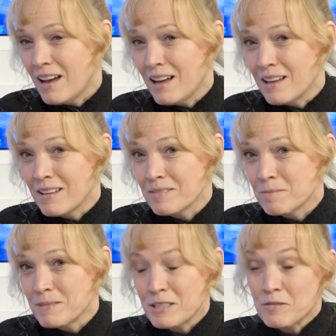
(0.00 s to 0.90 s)
Uh,
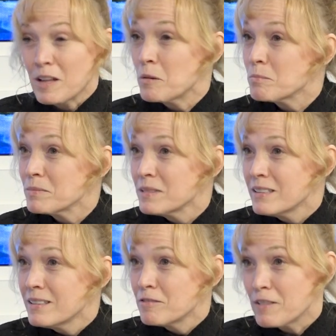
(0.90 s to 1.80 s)
they develop
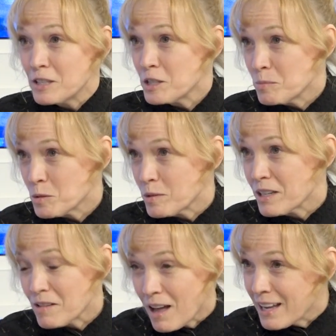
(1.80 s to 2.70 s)
friendships with
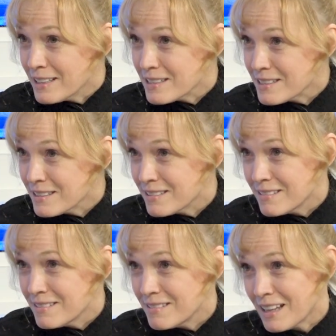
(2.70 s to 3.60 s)
the clients
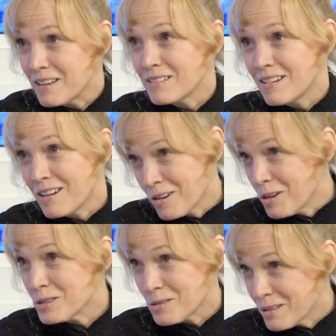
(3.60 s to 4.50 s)
oh, that nice. are
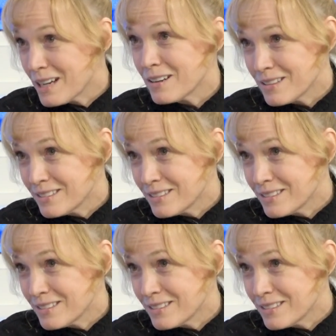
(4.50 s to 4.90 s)
also there.